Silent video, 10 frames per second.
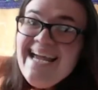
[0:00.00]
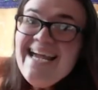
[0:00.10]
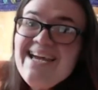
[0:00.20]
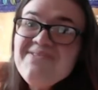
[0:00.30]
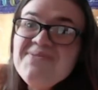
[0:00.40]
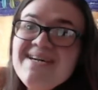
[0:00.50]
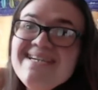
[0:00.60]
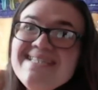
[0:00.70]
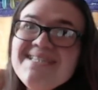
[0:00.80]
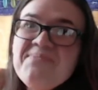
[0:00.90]
it
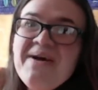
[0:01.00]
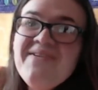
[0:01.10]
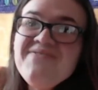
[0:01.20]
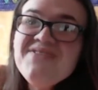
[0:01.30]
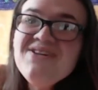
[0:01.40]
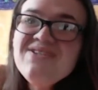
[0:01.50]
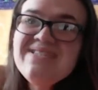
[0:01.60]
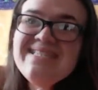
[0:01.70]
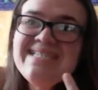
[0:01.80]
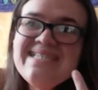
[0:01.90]
was my
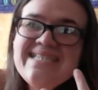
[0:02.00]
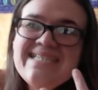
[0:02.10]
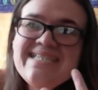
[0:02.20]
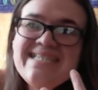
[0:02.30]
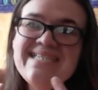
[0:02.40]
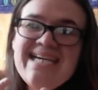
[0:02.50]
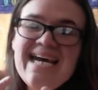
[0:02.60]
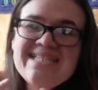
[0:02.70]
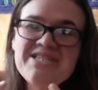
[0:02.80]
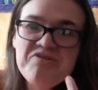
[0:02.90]
first
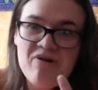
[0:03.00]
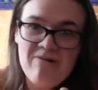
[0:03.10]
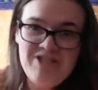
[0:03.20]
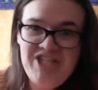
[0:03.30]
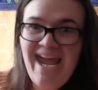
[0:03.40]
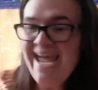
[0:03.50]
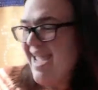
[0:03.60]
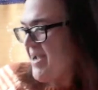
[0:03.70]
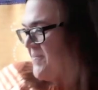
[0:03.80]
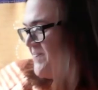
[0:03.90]
test
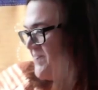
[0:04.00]
crochet,